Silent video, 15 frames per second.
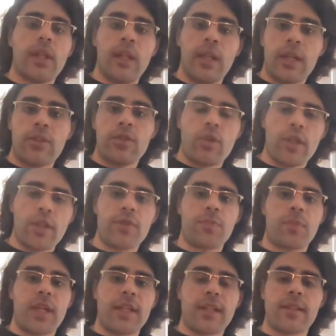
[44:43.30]
electronic
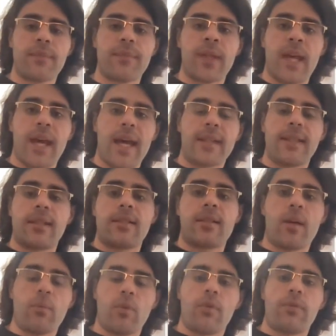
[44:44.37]
speeds at the
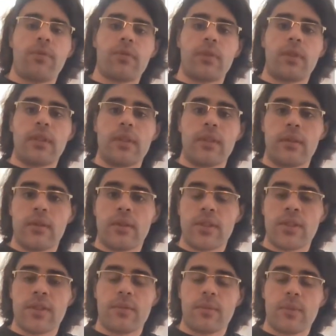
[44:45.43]
time of
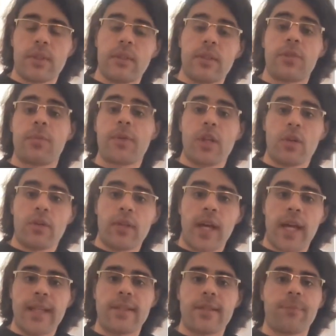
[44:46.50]
speed of
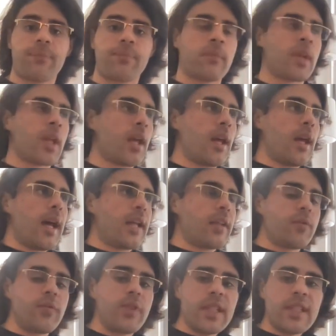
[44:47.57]
light,
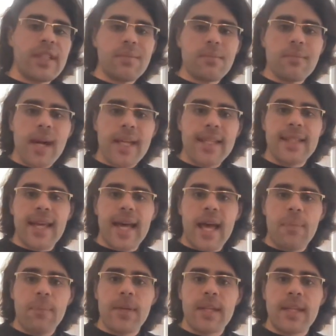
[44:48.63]
and which might
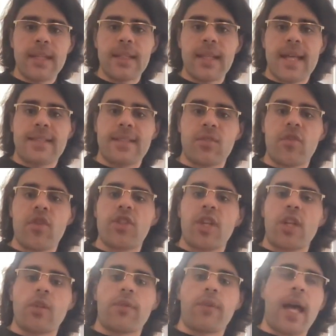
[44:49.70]
happen as a
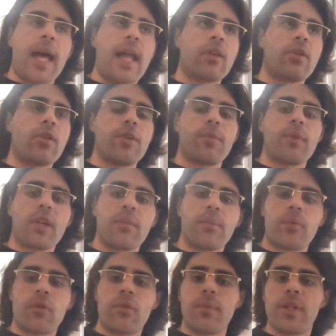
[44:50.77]
result of algorithmic
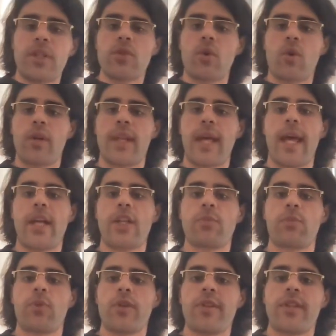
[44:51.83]
improvements or the
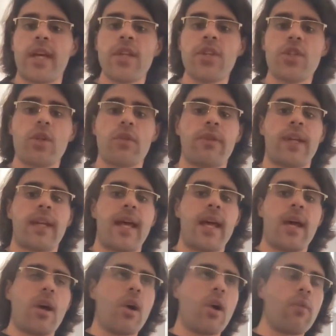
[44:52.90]
exploitation of an
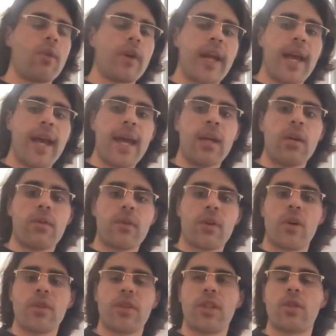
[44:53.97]
overhang of
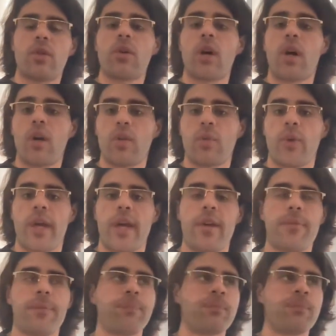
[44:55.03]
content or hardware.